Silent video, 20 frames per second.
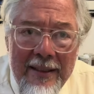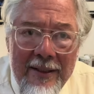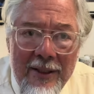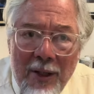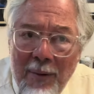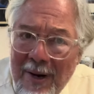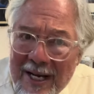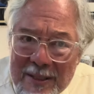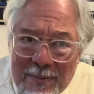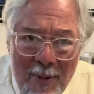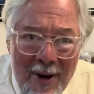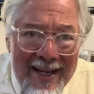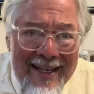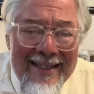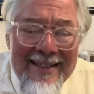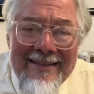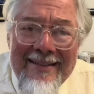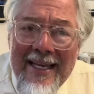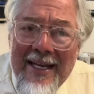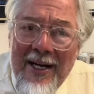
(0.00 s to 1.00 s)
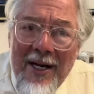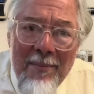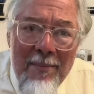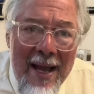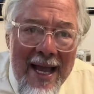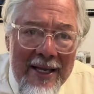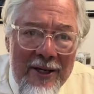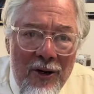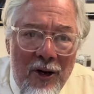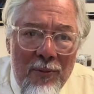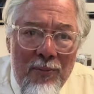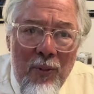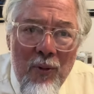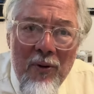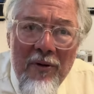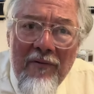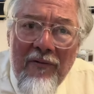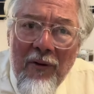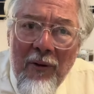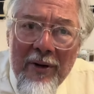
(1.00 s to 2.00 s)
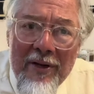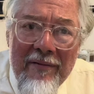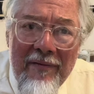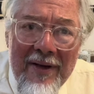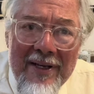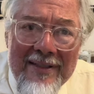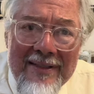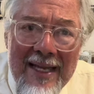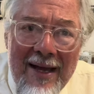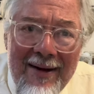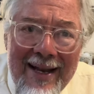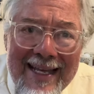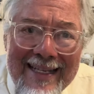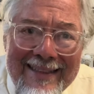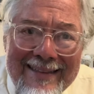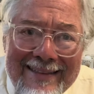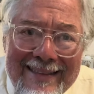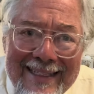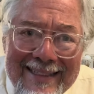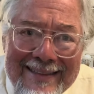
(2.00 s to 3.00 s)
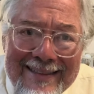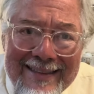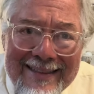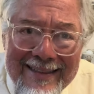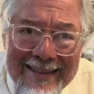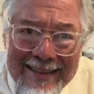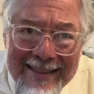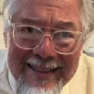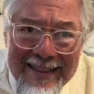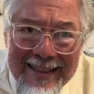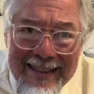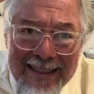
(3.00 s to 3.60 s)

The watch market is dead in a backyard pool and floating face down like this.